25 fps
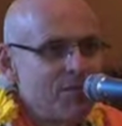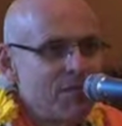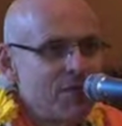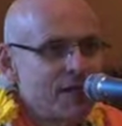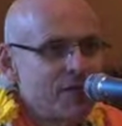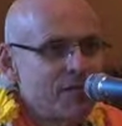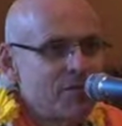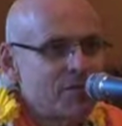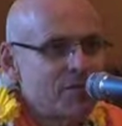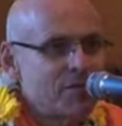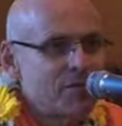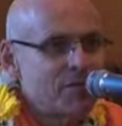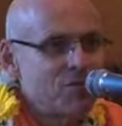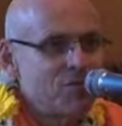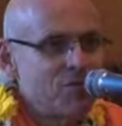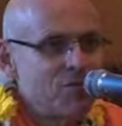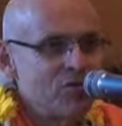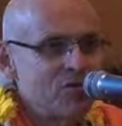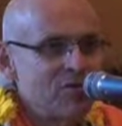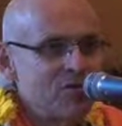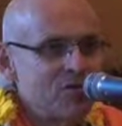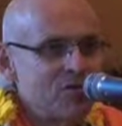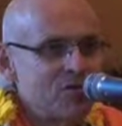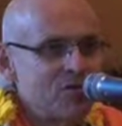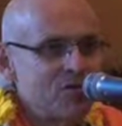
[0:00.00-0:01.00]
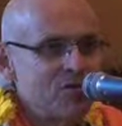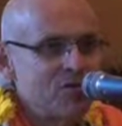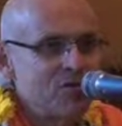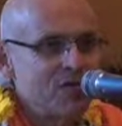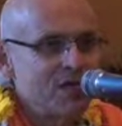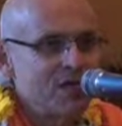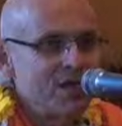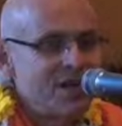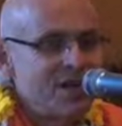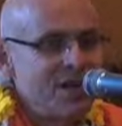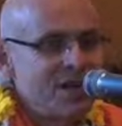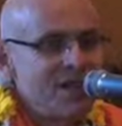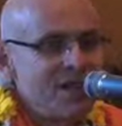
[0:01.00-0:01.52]
part of this
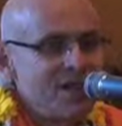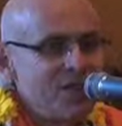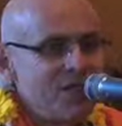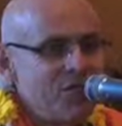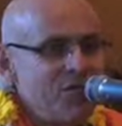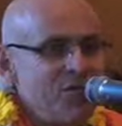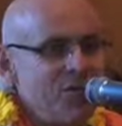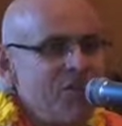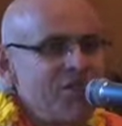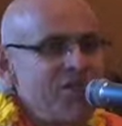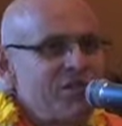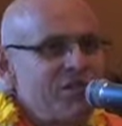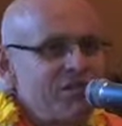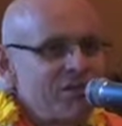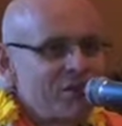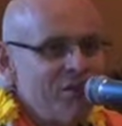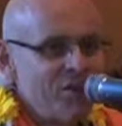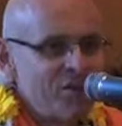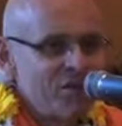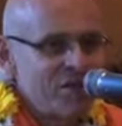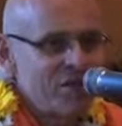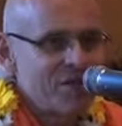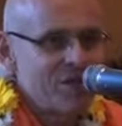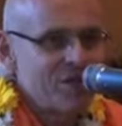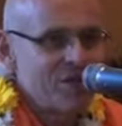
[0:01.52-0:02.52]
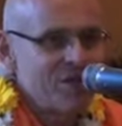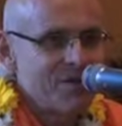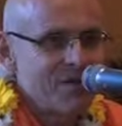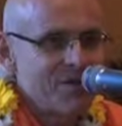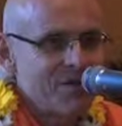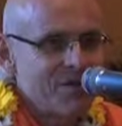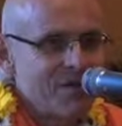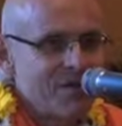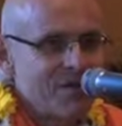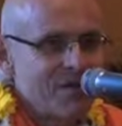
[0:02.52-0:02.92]
movement. We thought